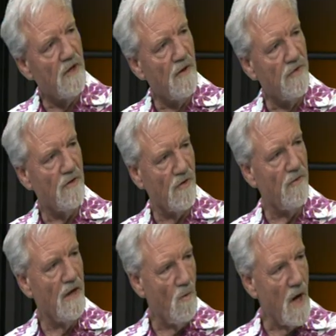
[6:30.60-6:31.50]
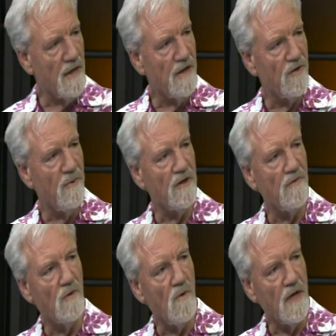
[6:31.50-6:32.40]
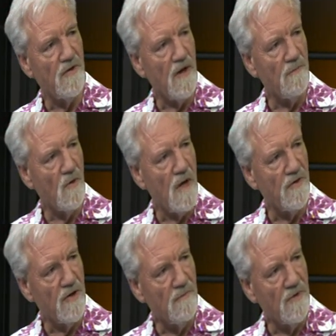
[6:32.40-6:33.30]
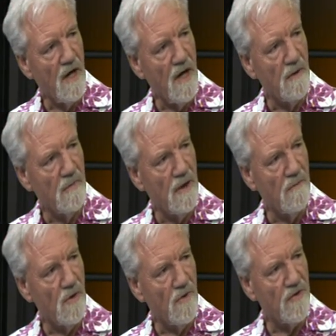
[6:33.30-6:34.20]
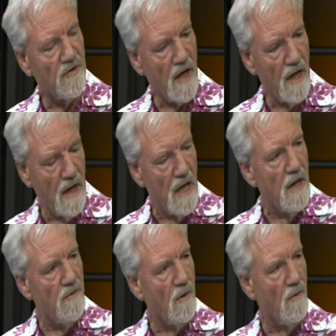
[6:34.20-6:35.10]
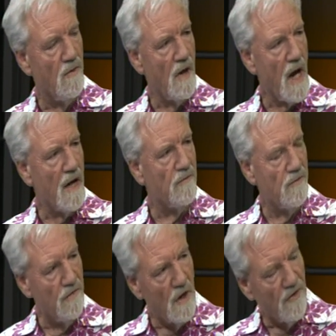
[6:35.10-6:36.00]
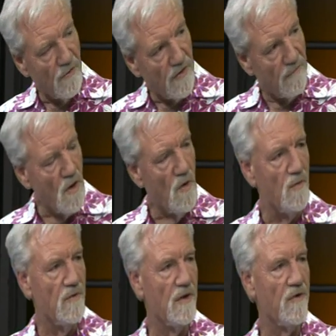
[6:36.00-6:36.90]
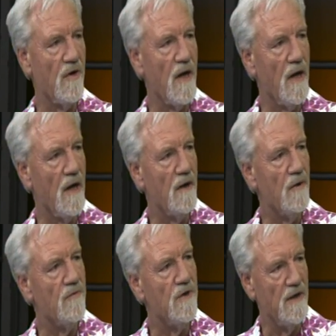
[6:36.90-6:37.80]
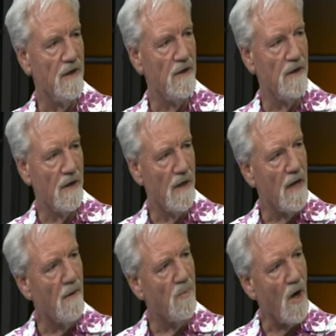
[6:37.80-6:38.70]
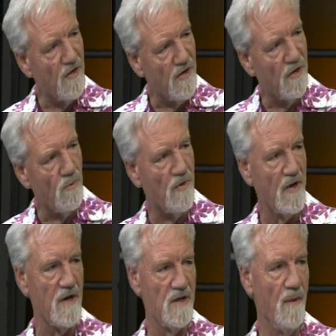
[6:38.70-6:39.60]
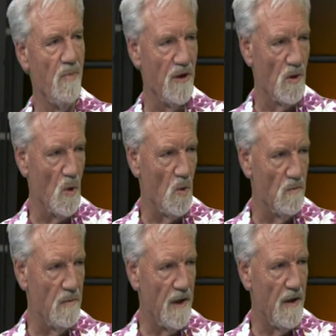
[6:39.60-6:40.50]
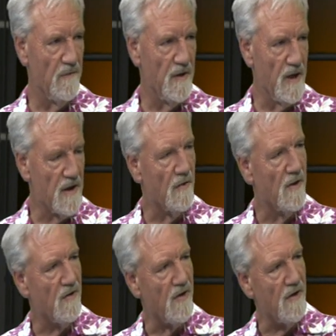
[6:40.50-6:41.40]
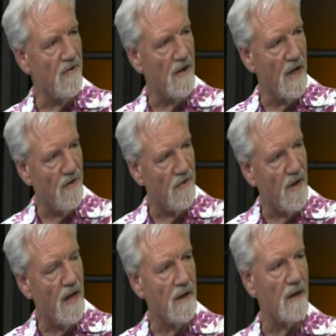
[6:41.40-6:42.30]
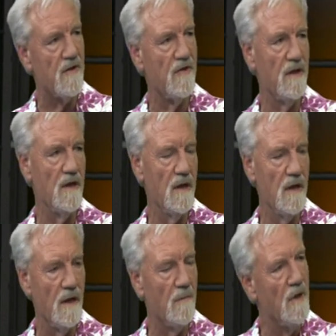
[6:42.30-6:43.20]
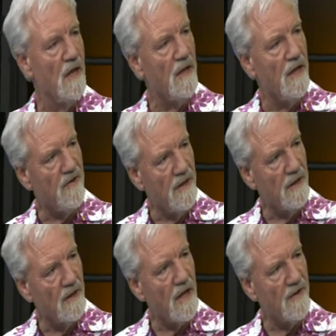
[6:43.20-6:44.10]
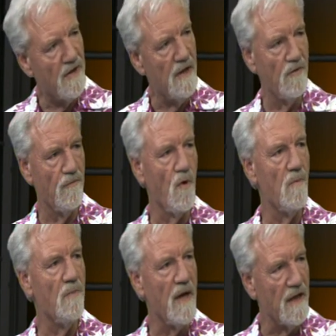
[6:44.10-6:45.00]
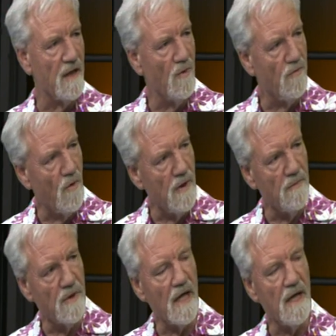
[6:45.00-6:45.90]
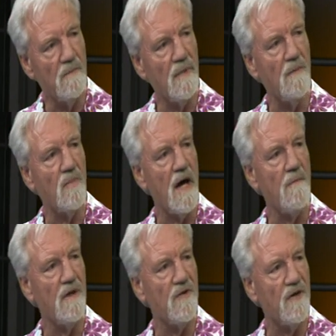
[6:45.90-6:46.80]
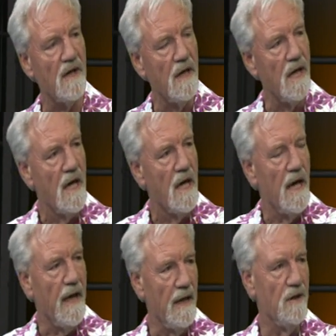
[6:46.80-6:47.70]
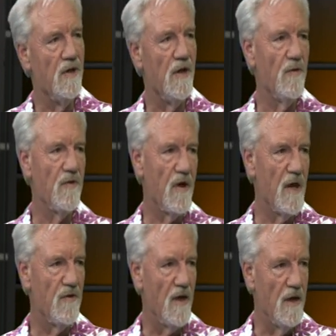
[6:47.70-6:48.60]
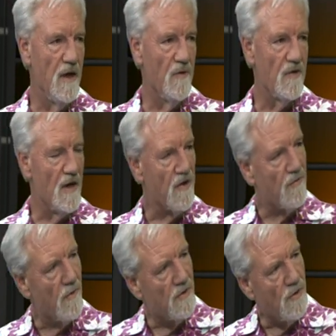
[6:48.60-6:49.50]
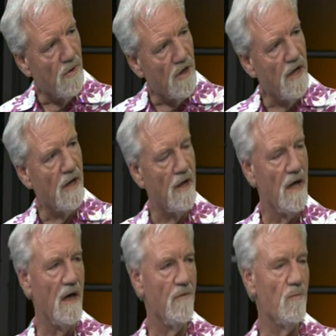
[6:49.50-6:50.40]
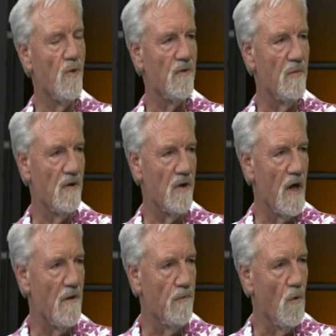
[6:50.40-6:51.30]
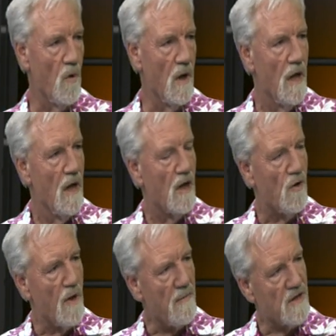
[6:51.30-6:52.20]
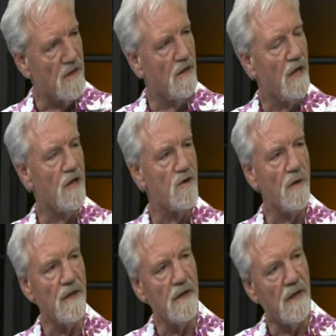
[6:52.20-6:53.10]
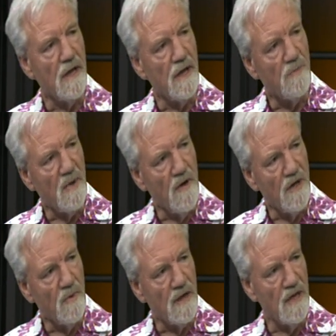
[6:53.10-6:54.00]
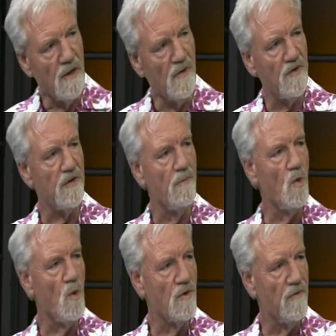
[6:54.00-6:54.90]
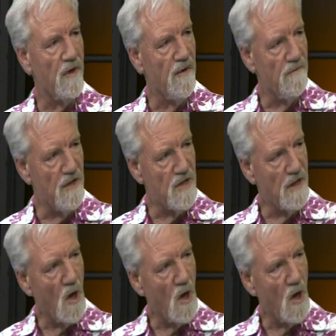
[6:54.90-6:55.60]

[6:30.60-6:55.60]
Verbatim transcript: th I think it was fairly widely expected for quite some quite some time. Of course, uh, there there are there is a view that uh, the process was actually a political uh, vendetta in a sense against uh, Qarase. Um, Laisenia Qarase was a former banker before he became uh, Prime Minister, and he was uh, sent, he was sentenced for, to a year um, imprisonment uh, for corruption uh, during uh, the period when he was on the board of uh, Fijian